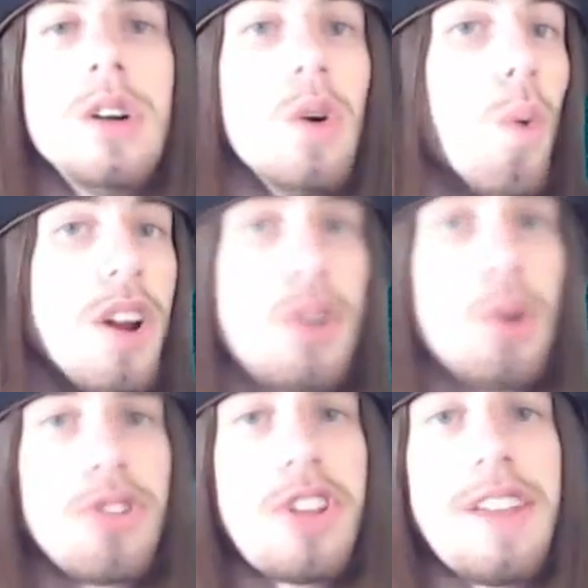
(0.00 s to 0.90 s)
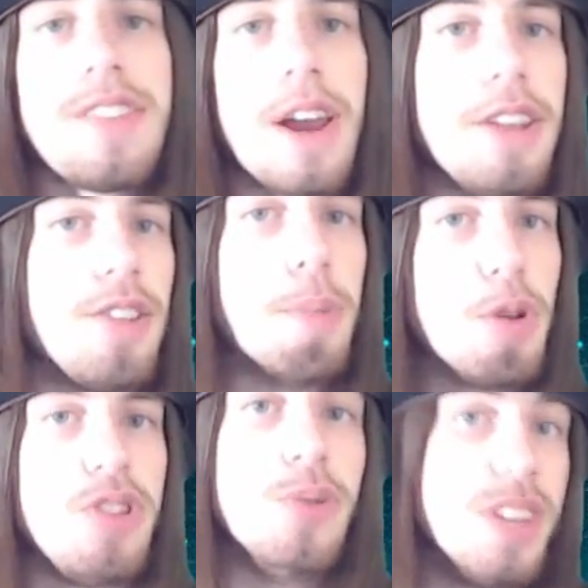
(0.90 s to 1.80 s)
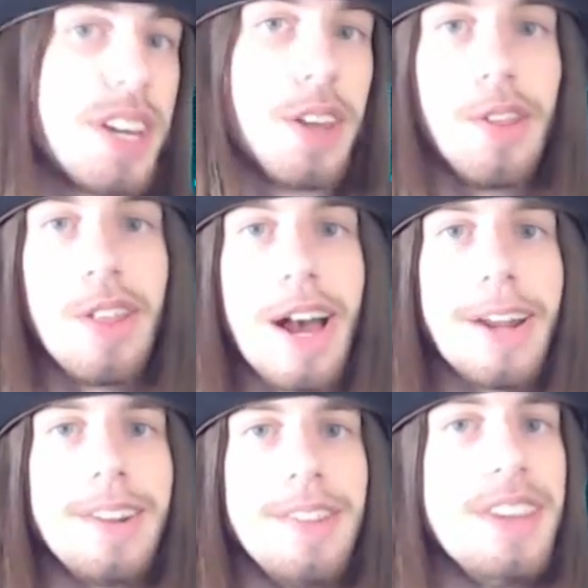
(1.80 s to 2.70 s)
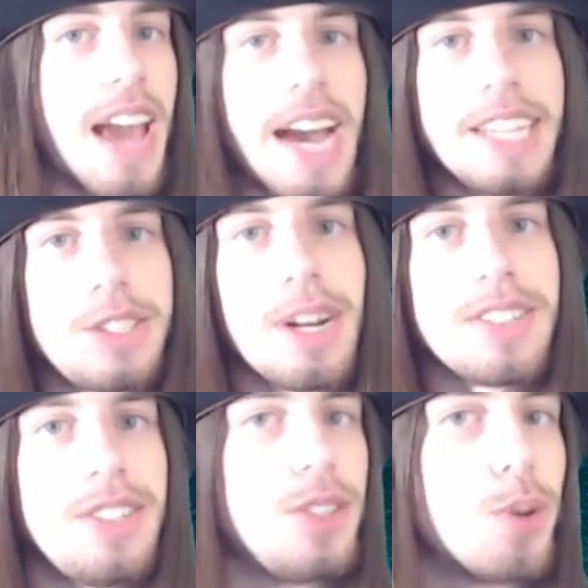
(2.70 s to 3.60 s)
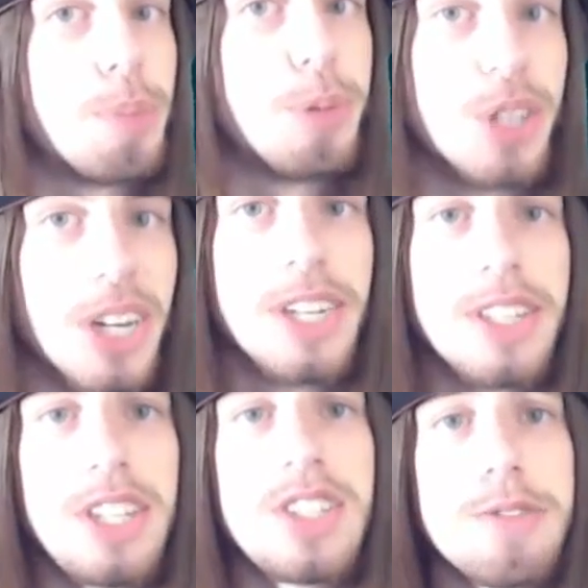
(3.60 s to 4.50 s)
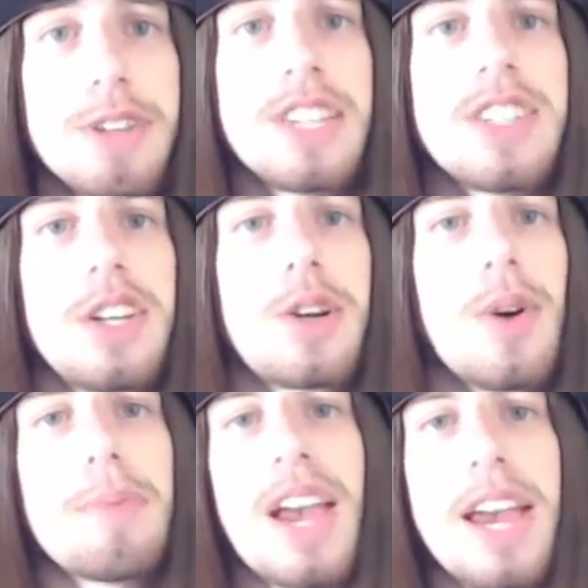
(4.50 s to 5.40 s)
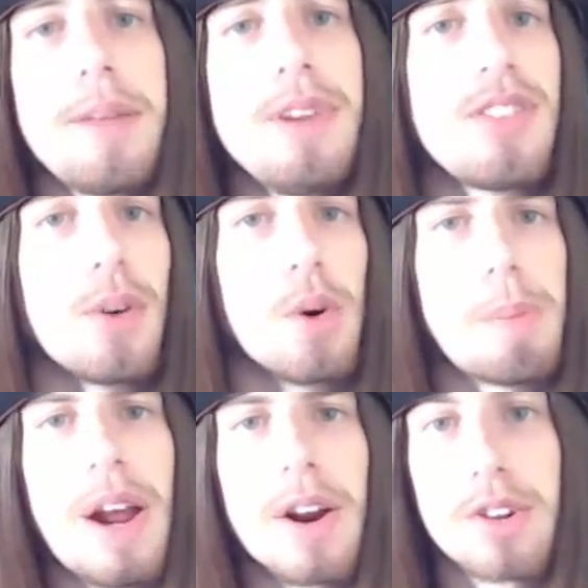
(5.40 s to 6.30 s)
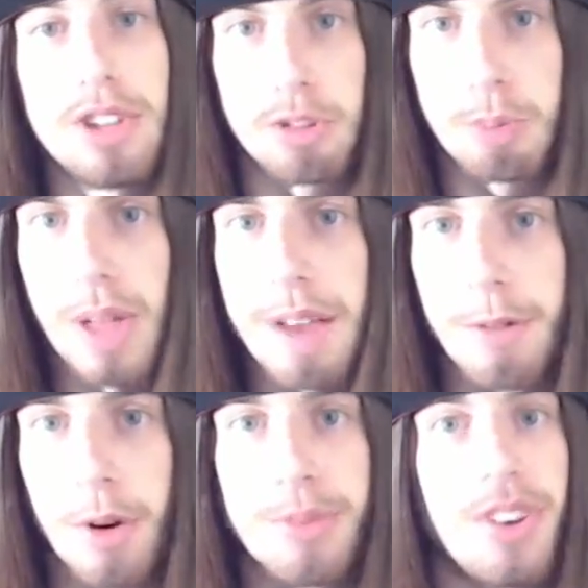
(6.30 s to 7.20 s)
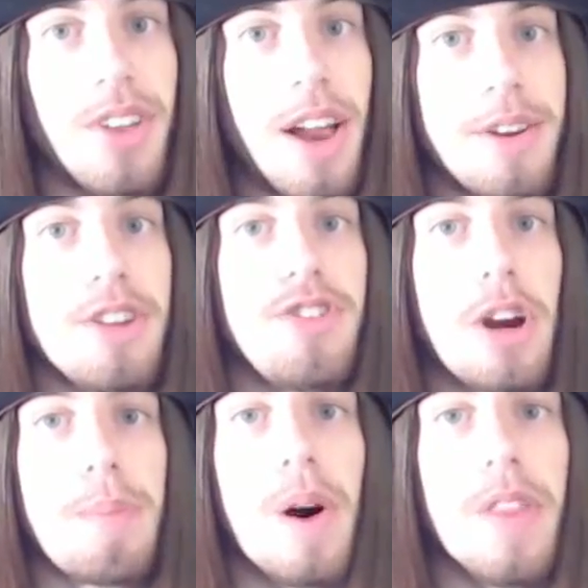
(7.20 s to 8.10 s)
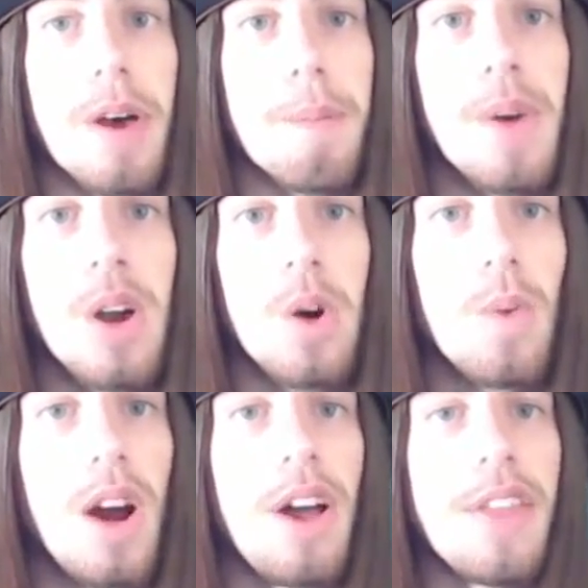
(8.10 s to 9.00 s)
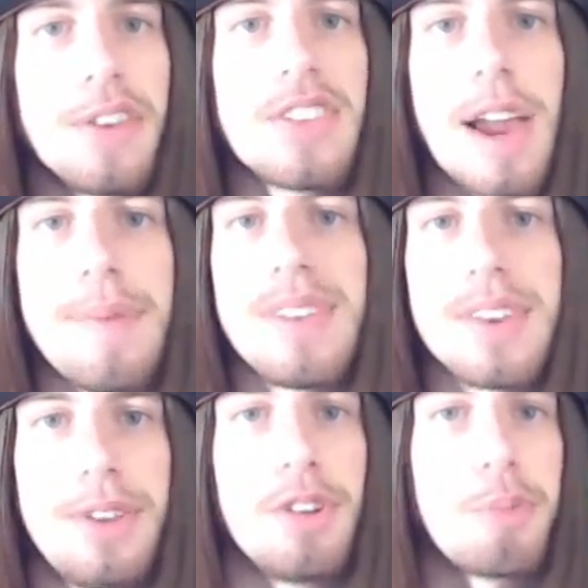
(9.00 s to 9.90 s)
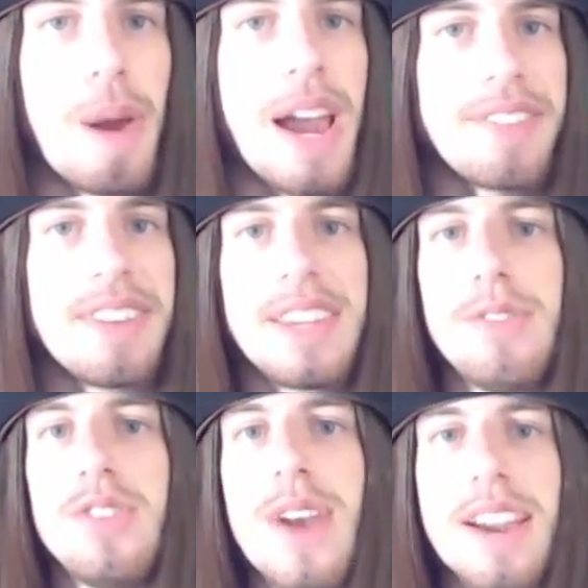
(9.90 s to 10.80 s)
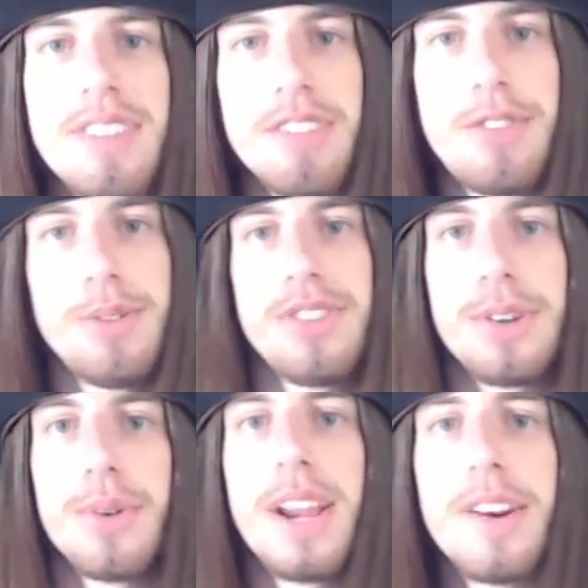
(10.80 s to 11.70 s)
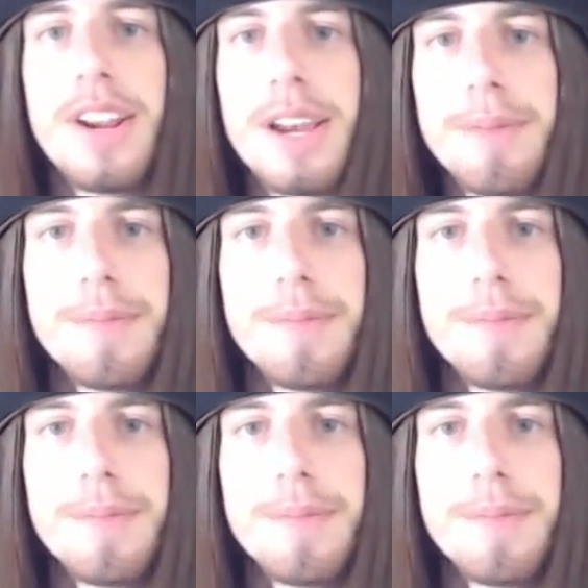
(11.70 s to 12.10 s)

One tool stands out as the most unique of the lot, the Address Disruptor. This device can corrupt enemies or repair glitched platforms and allow you to jump on them, while other times it clears paths and gives you access to a secret area.